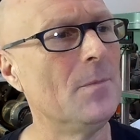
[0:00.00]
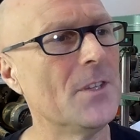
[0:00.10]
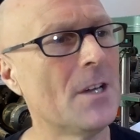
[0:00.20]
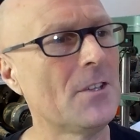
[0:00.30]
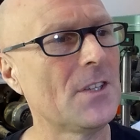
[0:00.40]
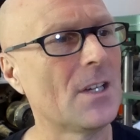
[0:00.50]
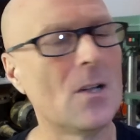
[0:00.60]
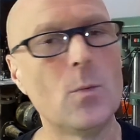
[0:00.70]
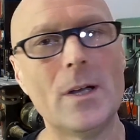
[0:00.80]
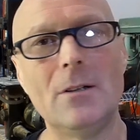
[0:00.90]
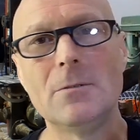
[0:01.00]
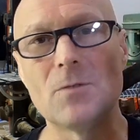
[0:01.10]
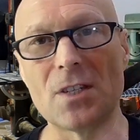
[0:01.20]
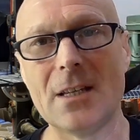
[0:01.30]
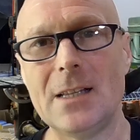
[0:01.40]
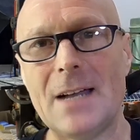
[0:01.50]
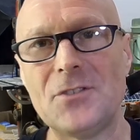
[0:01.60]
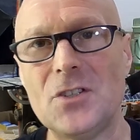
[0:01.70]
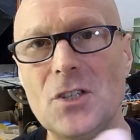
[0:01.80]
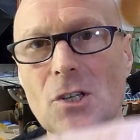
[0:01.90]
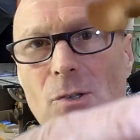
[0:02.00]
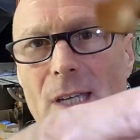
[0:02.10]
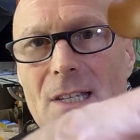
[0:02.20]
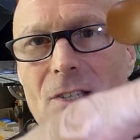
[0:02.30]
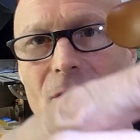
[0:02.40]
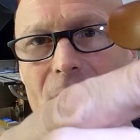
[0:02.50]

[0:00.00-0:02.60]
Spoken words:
The only thing I will still have to do is